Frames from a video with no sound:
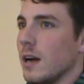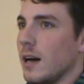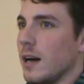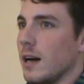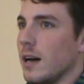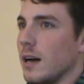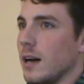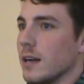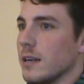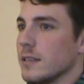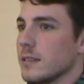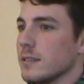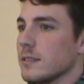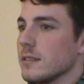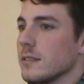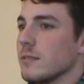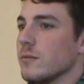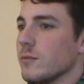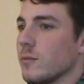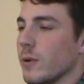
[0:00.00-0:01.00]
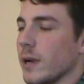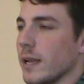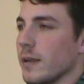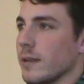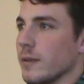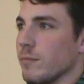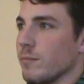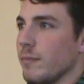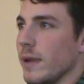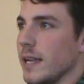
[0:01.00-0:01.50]
uh, when
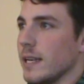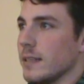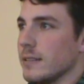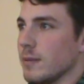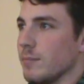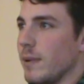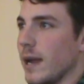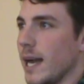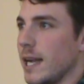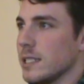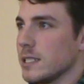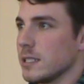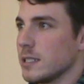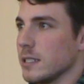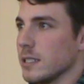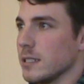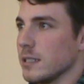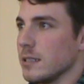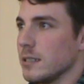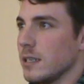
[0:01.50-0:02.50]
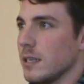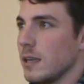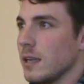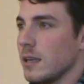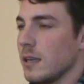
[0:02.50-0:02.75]
I made it to Bastion,